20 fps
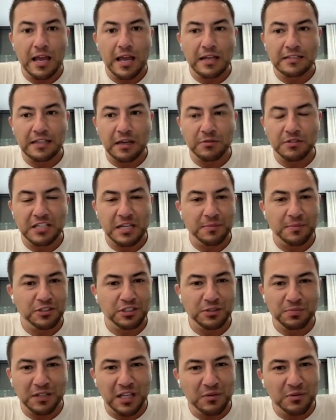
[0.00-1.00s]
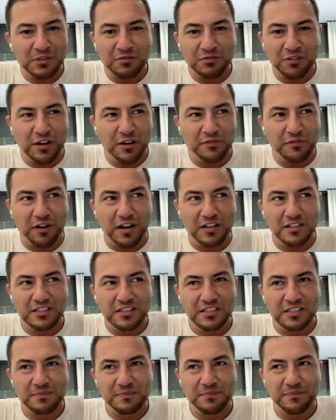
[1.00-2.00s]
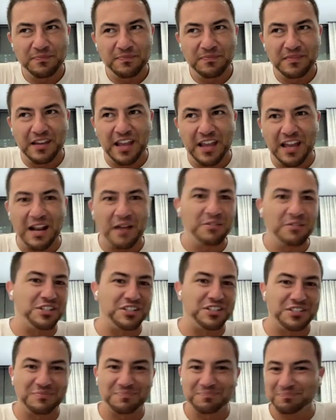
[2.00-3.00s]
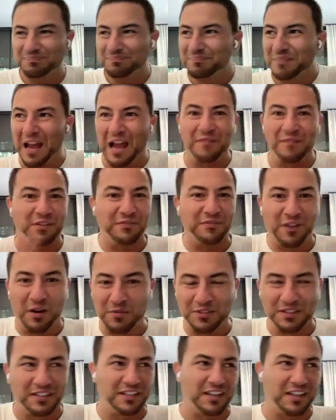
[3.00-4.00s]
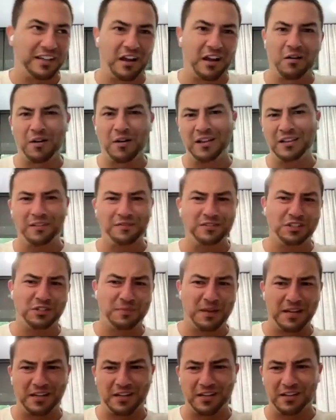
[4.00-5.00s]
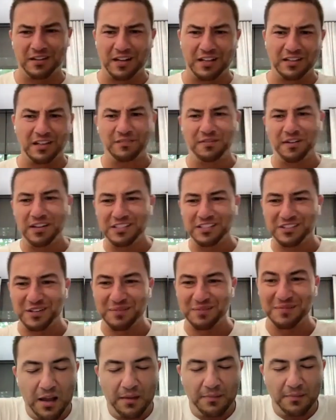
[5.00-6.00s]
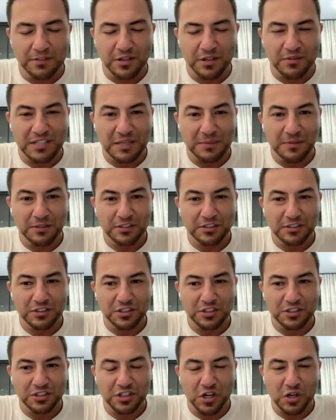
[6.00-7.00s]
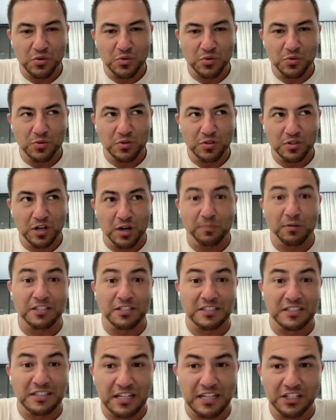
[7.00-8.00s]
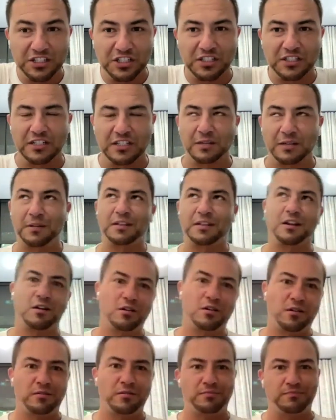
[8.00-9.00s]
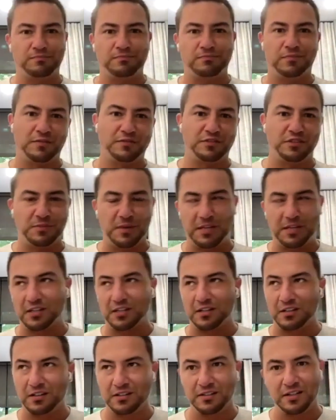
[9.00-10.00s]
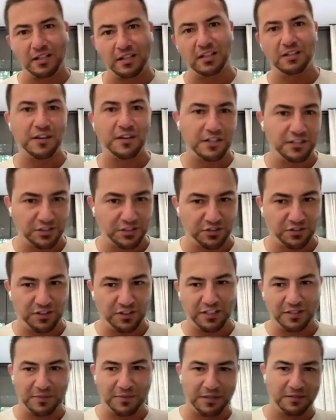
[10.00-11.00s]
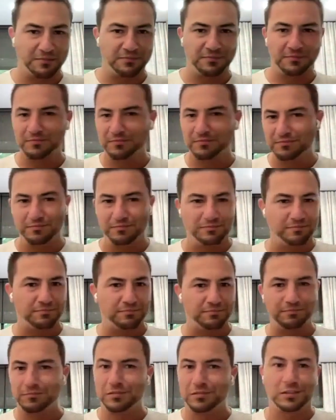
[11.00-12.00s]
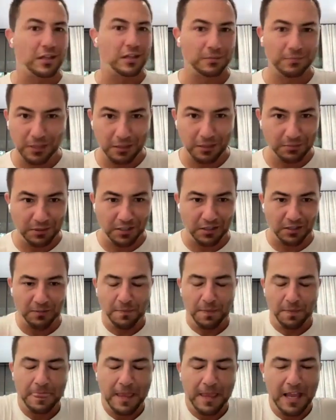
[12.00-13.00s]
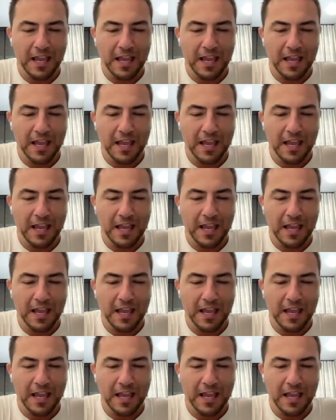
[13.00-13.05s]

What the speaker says: And I was able to play with Rhino Friend, and I was just having fun with it. Like, oh, I love Jamaica, and I love ice cream. So I was able to just show a presentation, and I'm like, oh, I love Jamaica, and I love ice cream, and blah, blah, blah.